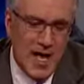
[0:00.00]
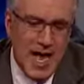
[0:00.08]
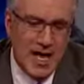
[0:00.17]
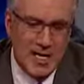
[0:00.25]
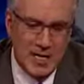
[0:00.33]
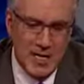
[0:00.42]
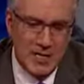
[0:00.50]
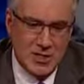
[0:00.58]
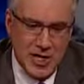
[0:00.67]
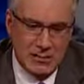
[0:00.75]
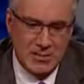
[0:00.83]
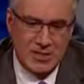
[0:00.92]
And Nikki
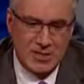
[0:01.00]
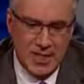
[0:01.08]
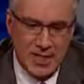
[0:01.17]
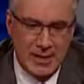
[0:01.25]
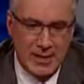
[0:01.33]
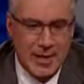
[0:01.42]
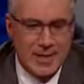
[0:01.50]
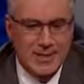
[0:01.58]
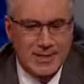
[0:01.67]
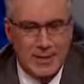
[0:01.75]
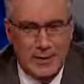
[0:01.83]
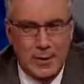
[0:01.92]
James said,
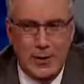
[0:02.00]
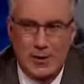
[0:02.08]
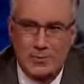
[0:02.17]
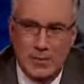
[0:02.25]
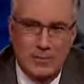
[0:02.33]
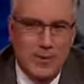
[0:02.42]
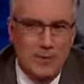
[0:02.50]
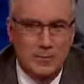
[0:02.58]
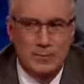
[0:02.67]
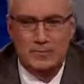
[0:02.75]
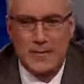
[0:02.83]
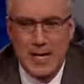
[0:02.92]
gee, you know,
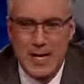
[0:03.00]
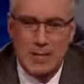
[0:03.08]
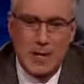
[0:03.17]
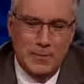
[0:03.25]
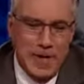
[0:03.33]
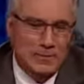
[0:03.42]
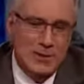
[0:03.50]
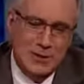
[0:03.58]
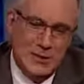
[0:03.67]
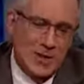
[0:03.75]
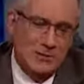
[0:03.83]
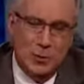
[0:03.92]
people, I
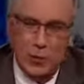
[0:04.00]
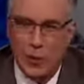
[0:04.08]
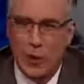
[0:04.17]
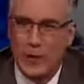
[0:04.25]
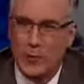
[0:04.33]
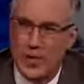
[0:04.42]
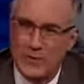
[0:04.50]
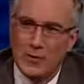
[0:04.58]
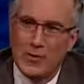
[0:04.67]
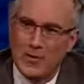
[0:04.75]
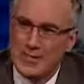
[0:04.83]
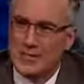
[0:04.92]
just get a little worried when
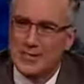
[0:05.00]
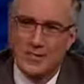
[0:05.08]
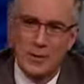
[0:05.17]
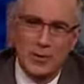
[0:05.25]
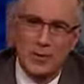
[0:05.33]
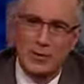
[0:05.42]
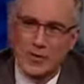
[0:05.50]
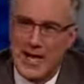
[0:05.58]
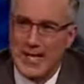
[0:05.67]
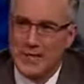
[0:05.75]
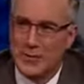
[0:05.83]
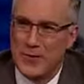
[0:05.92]
everybody's so
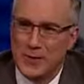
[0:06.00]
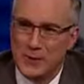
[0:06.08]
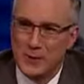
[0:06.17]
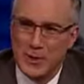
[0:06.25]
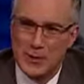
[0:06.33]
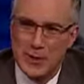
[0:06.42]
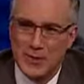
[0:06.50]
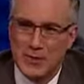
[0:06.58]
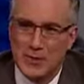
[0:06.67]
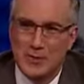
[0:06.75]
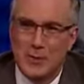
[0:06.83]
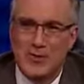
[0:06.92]
enthusiastic about the show because
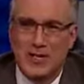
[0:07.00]
they're sort of